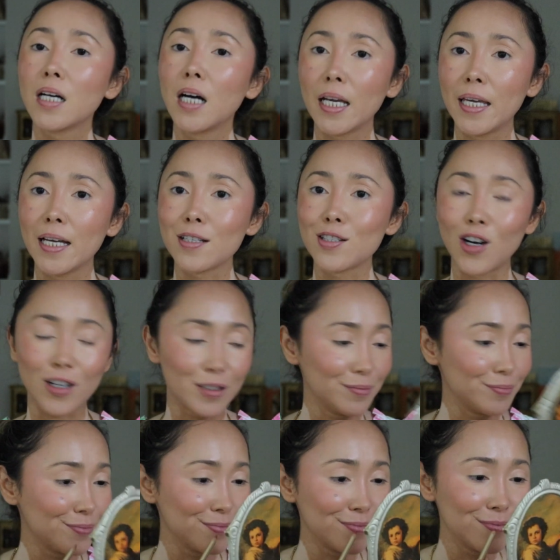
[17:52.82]
can't talk.
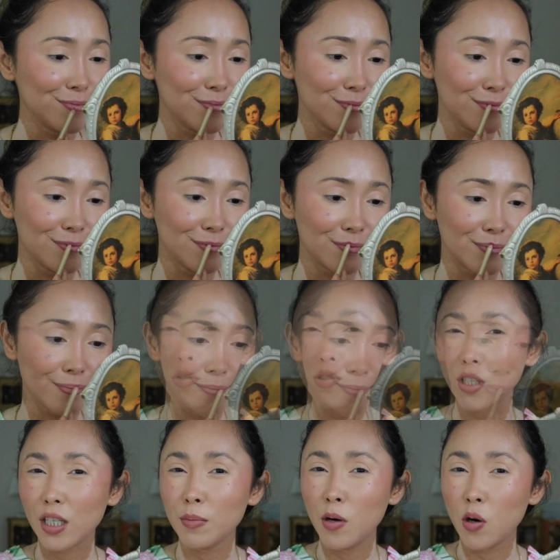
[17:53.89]
I was
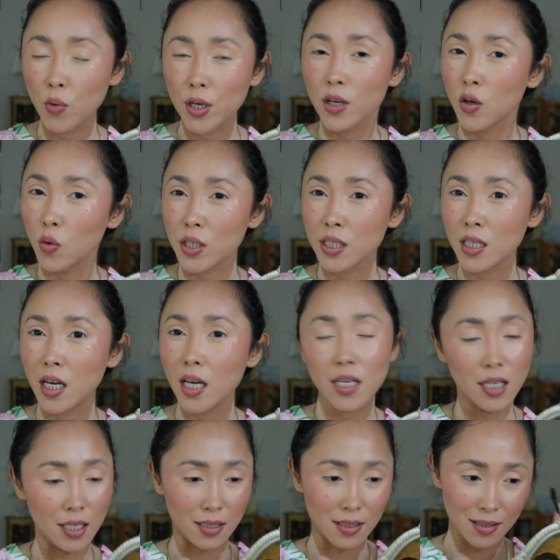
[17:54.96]
talking about Ringo, wasn't I?
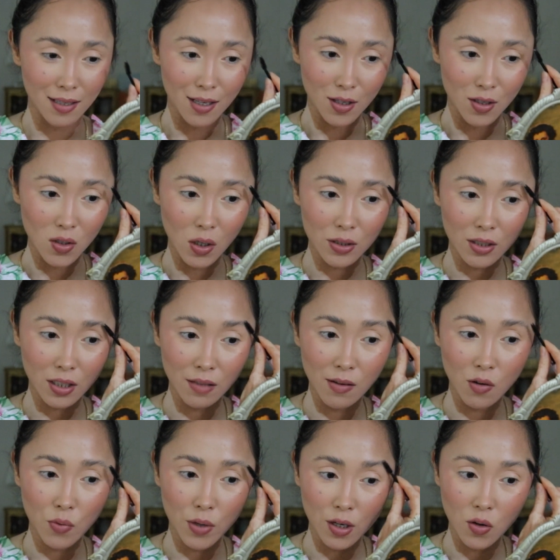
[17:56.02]
Yes. So I was talking
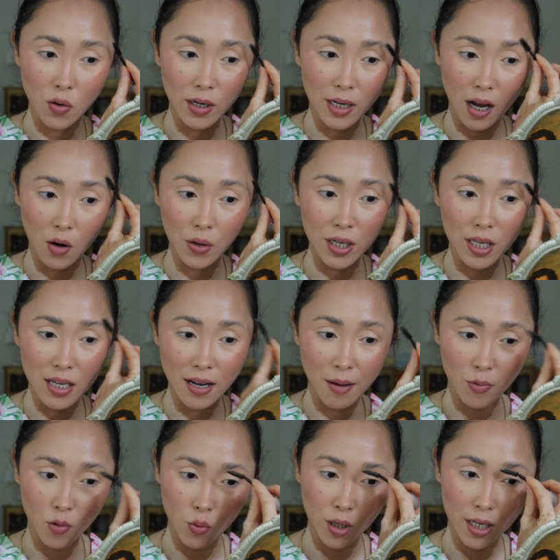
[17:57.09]
about Ringo and how he
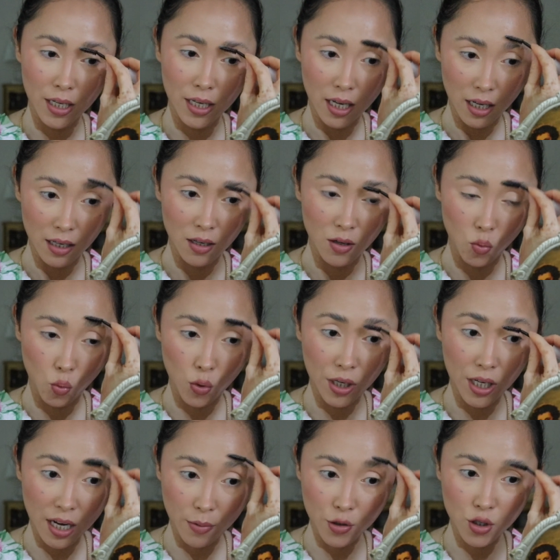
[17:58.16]
never
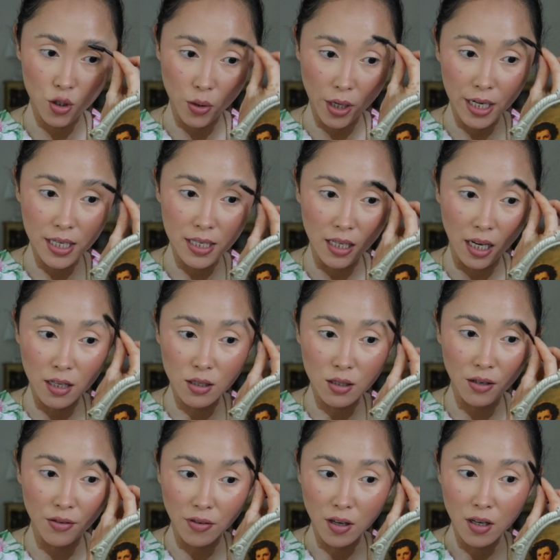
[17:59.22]
showed any signs
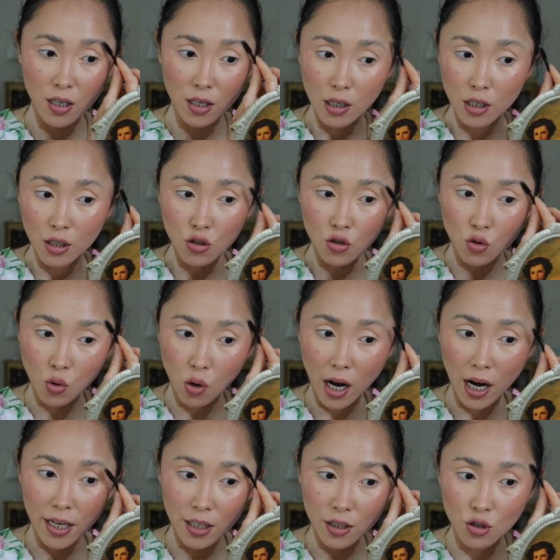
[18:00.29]
of
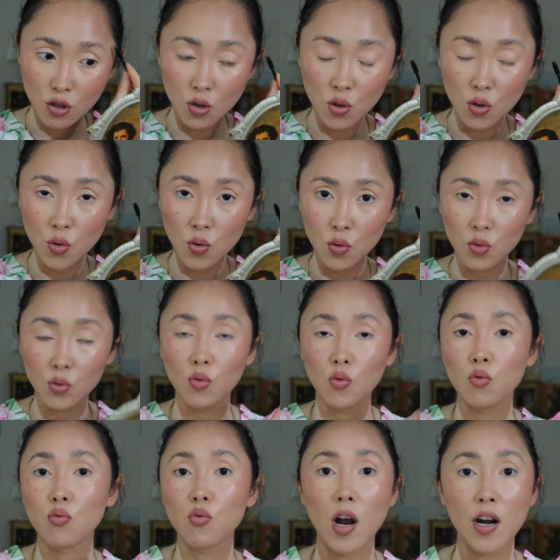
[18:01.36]
trying to
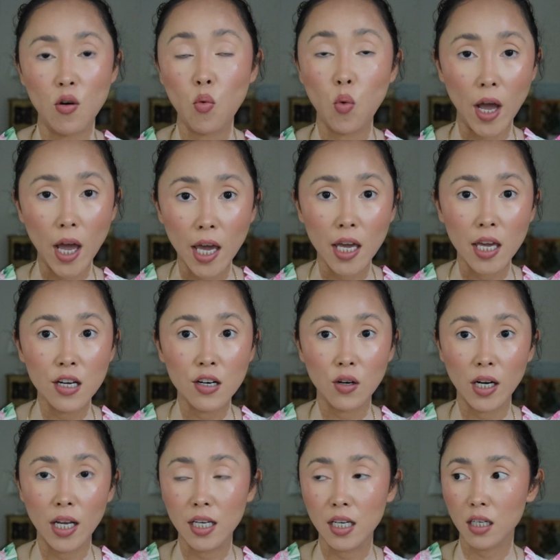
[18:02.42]
run away or
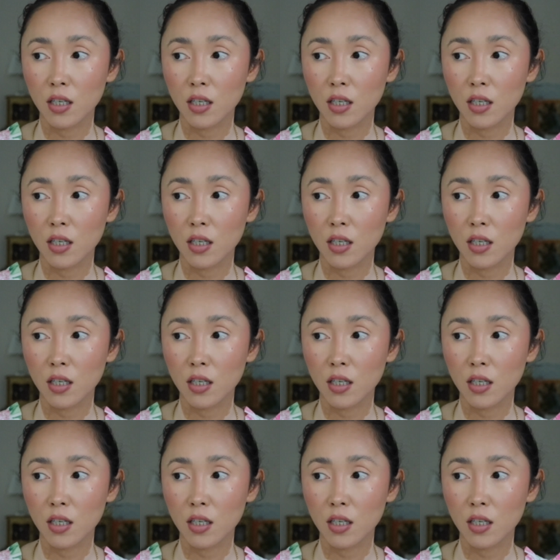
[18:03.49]
like